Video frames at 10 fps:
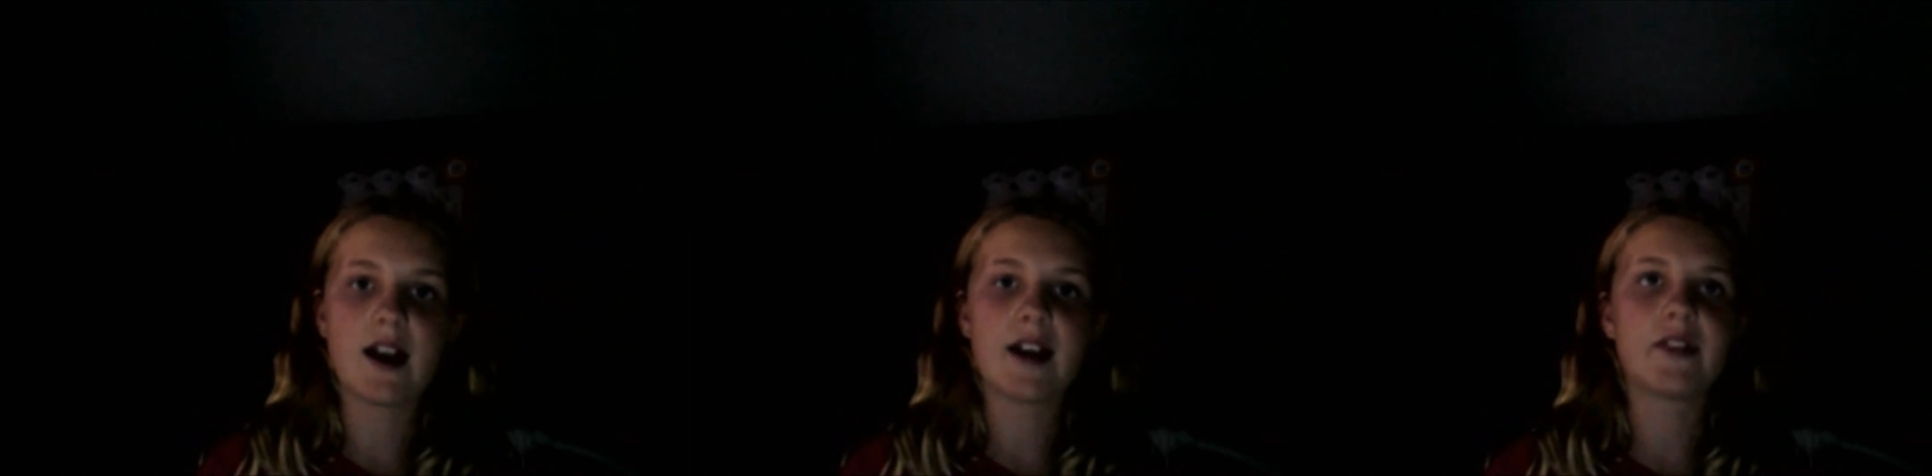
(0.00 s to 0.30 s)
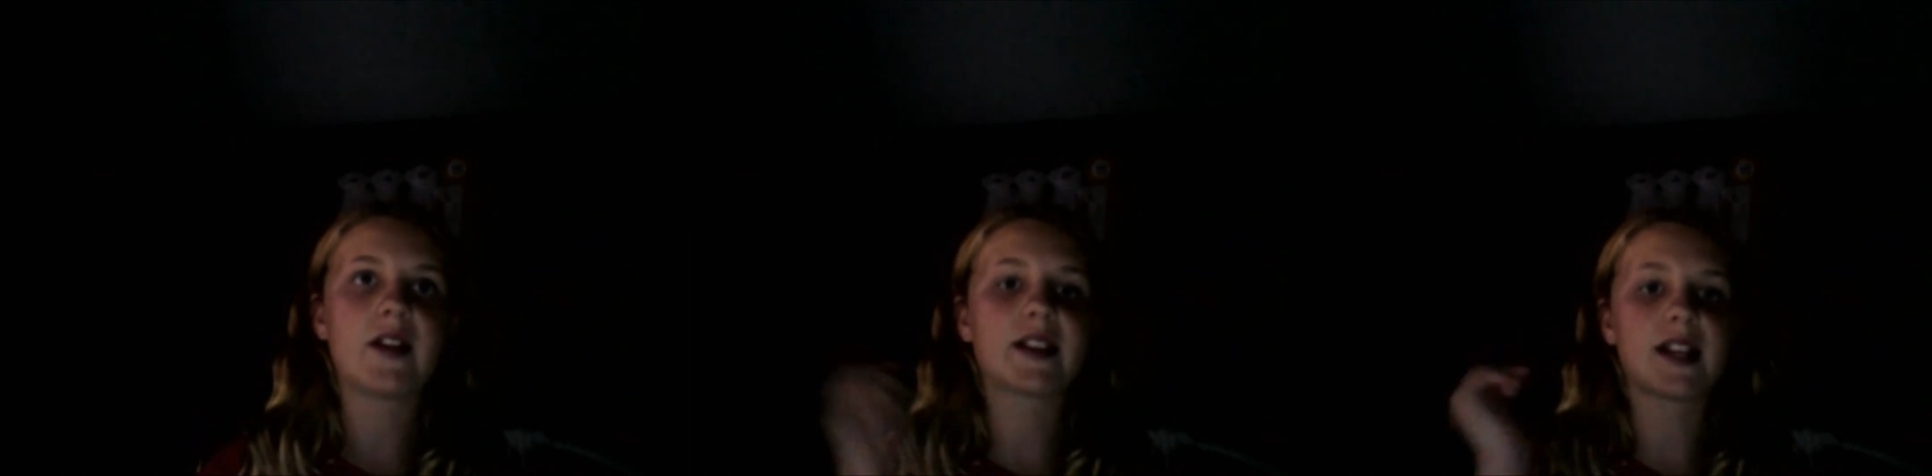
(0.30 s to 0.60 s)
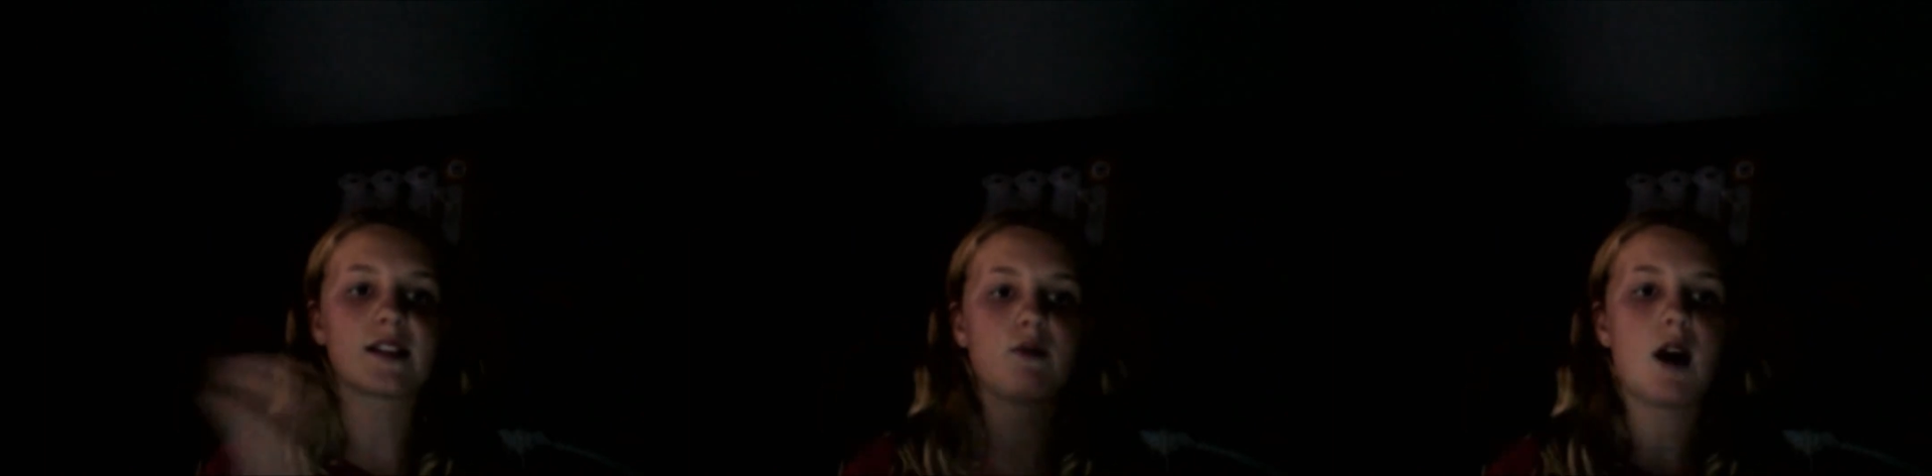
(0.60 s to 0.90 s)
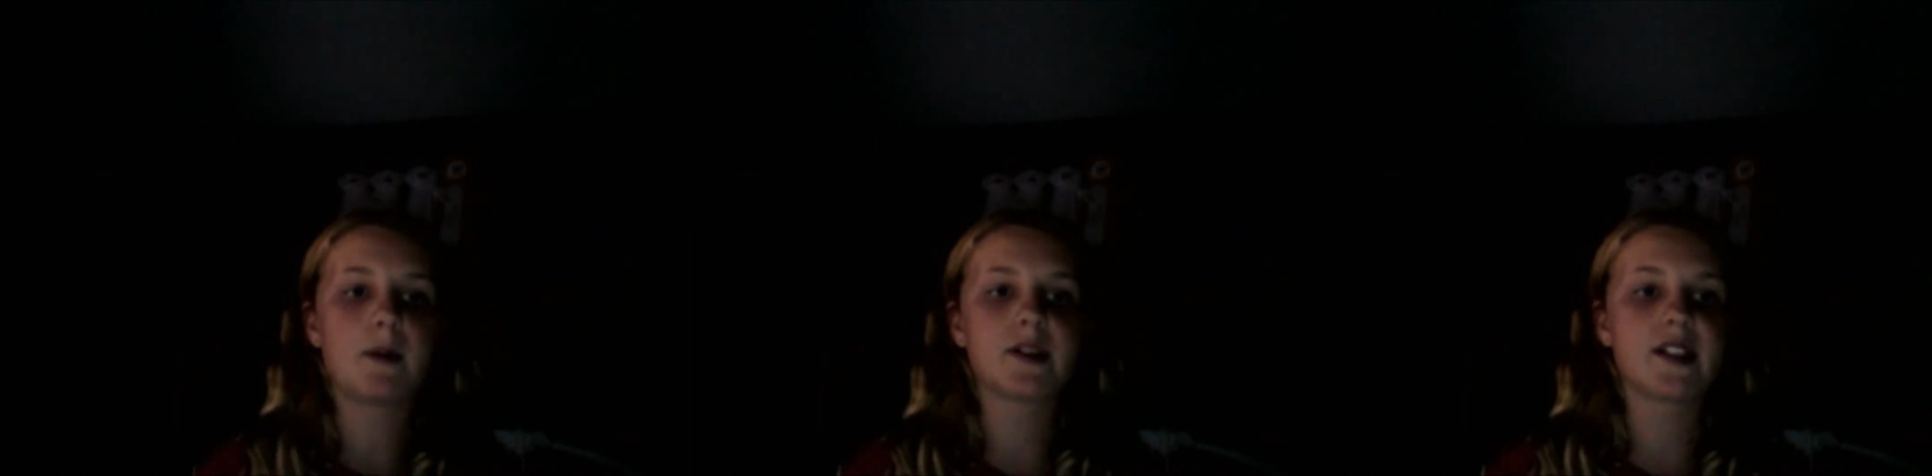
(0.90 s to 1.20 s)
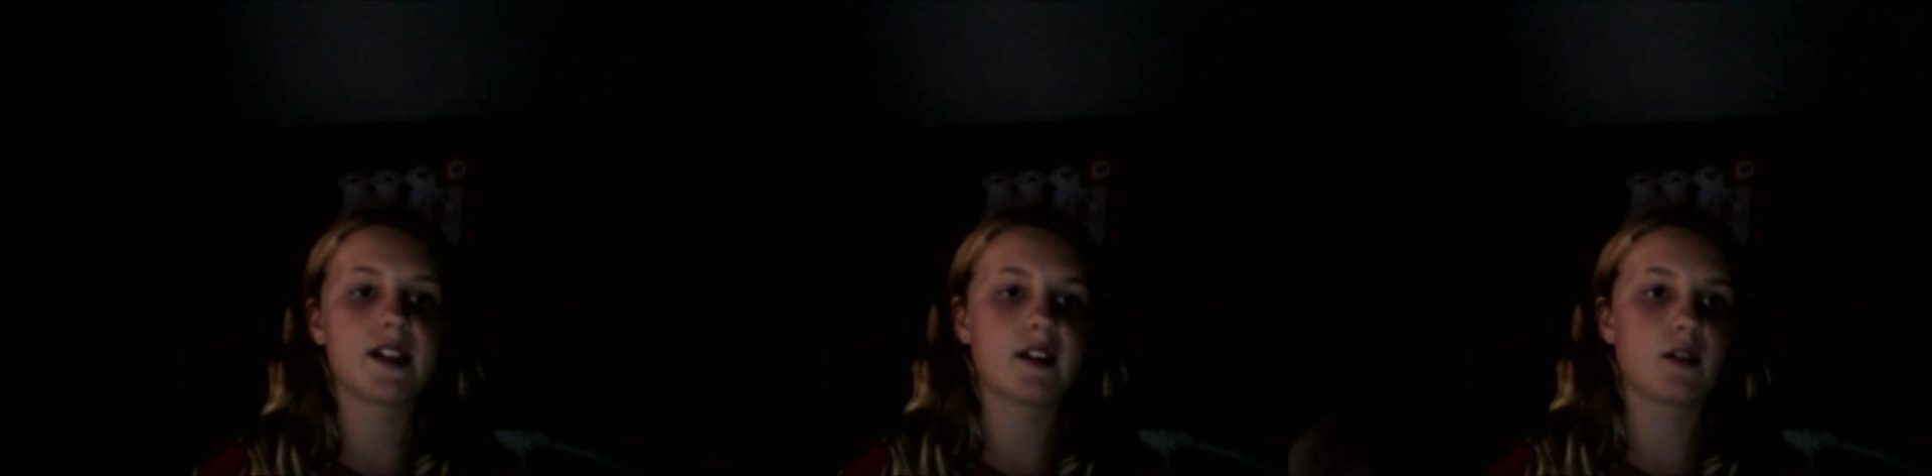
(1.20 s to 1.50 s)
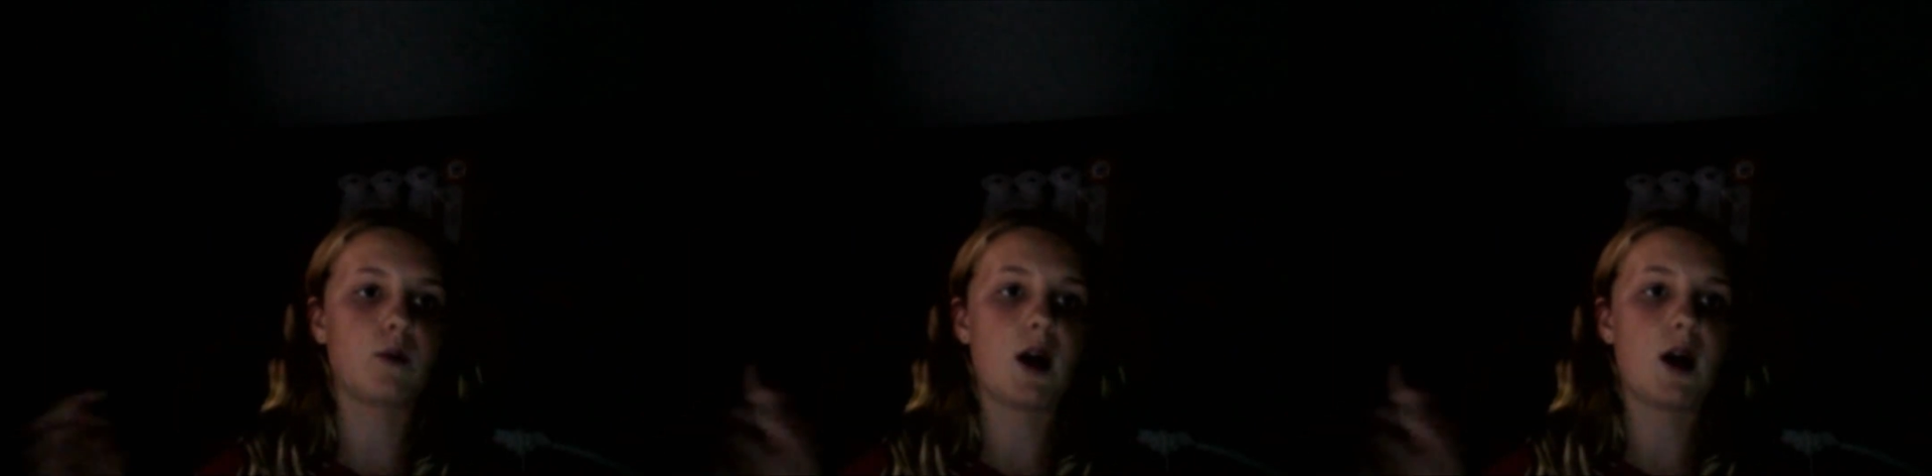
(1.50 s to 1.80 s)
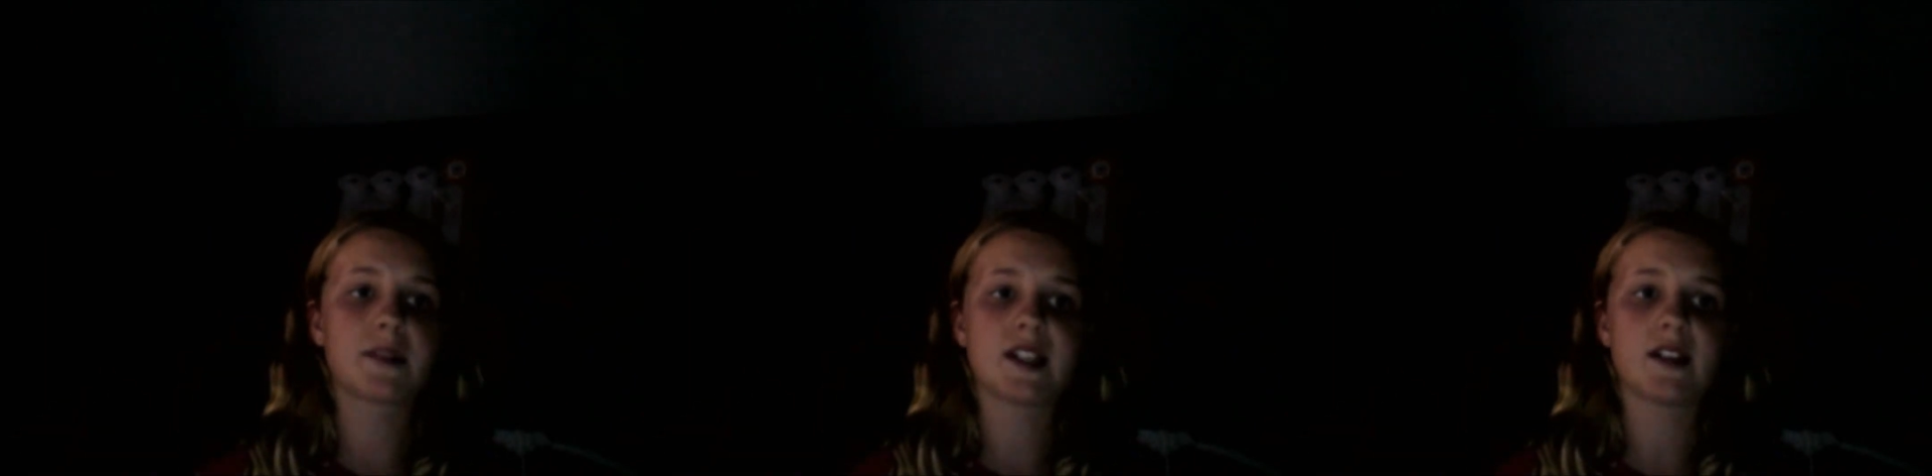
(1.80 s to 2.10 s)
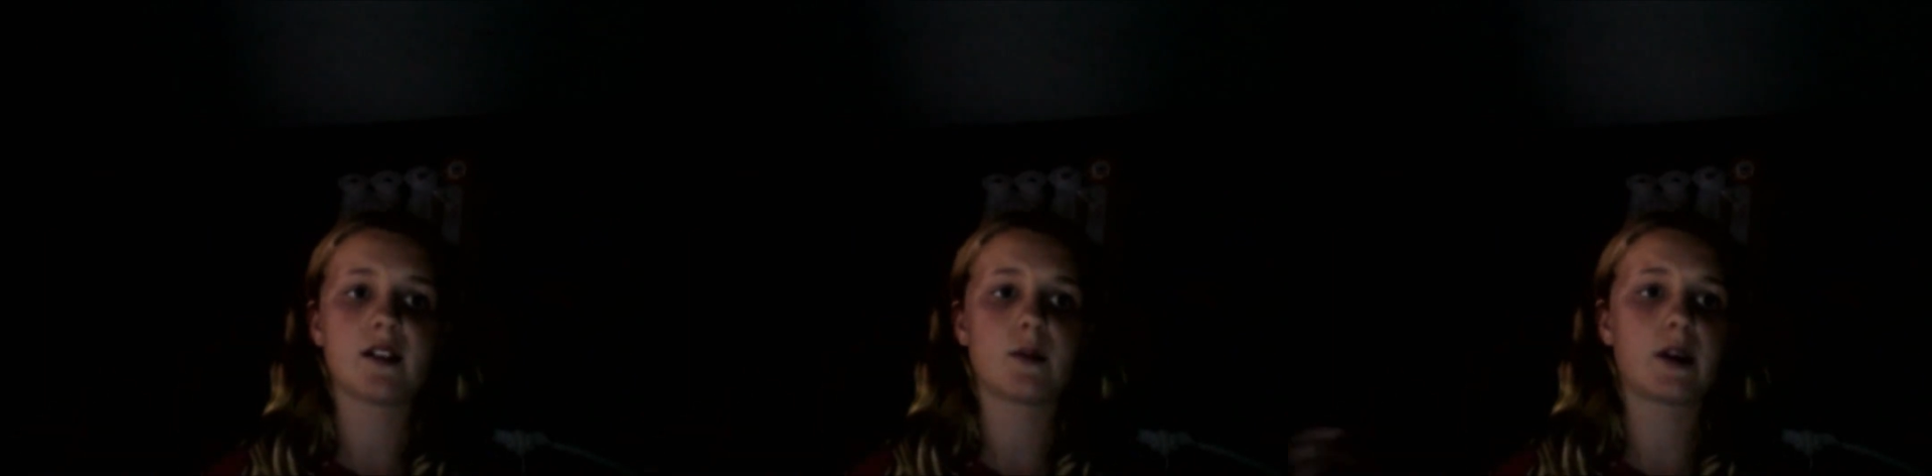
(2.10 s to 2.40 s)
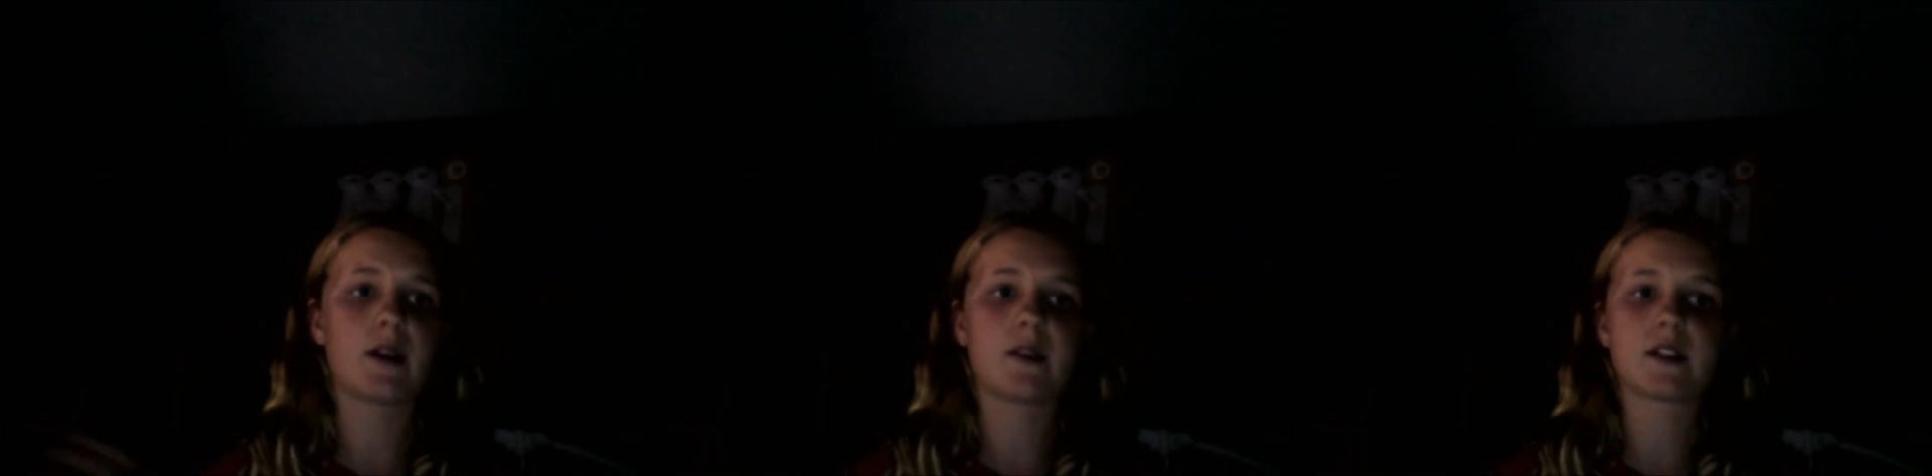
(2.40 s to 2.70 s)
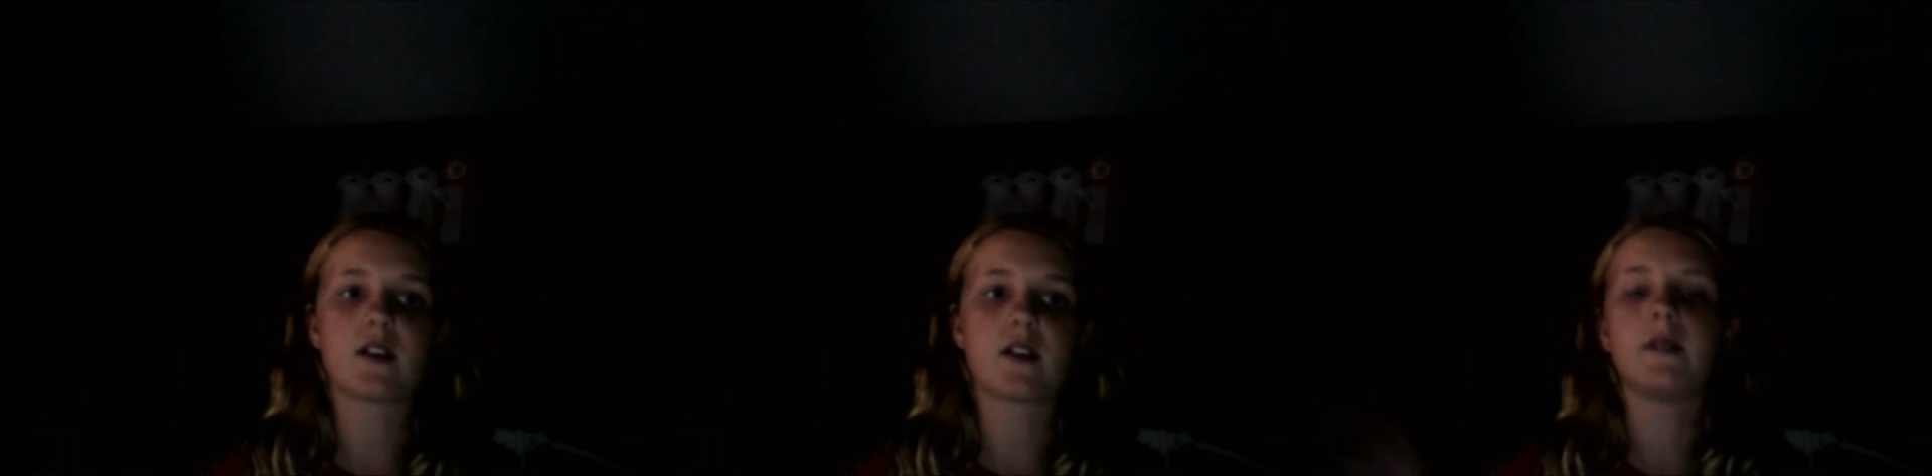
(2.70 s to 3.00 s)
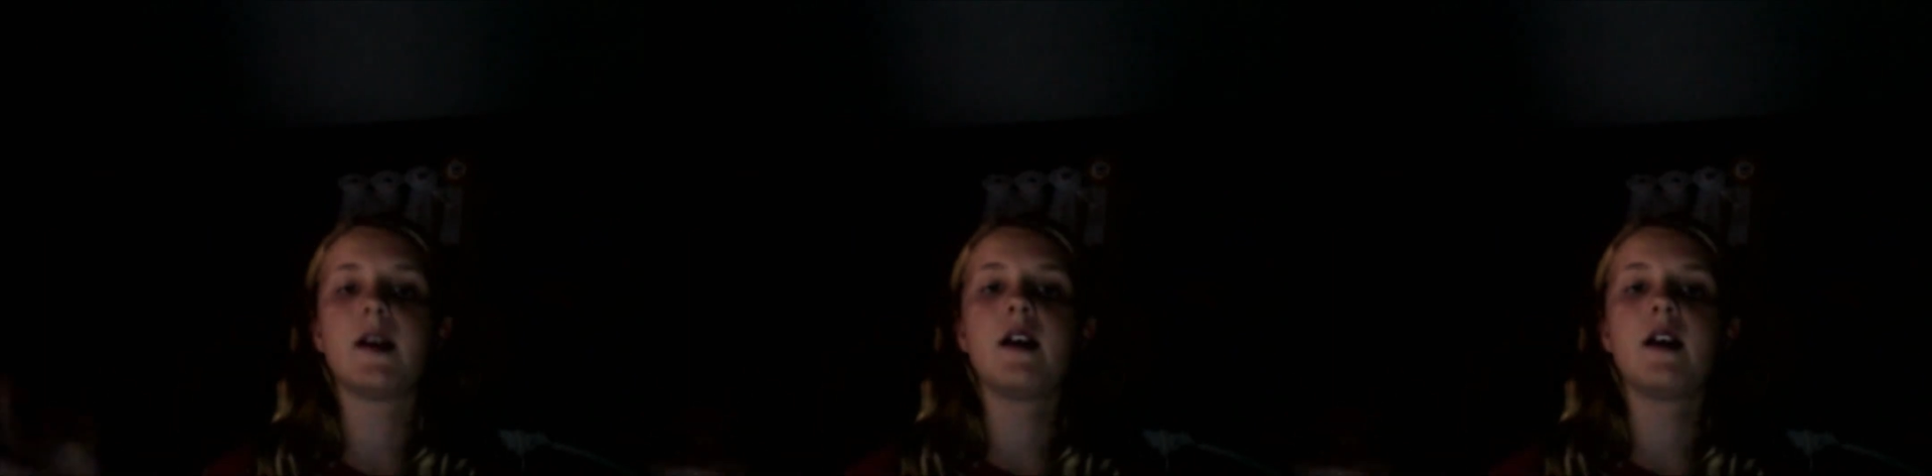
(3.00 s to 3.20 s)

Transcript: I think that's Wapiti or Wapti or whatever it's called.